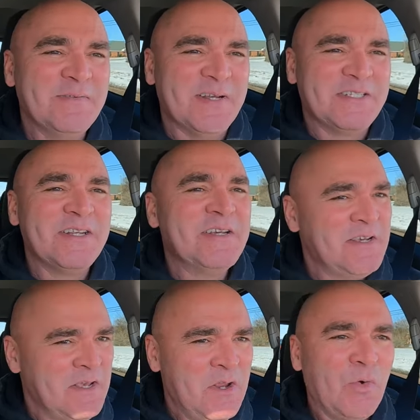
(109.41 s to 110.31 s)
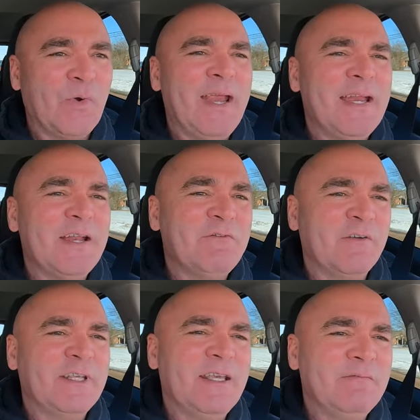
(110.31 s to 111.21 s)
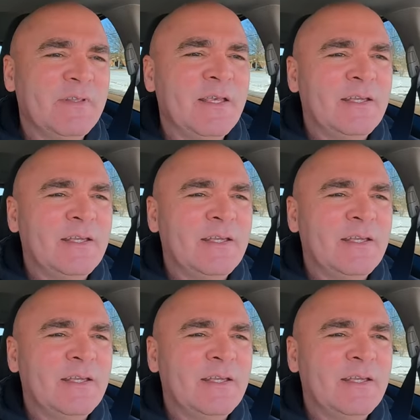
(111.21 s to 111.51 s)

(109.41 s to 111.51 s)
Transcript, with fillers: which rain and 50,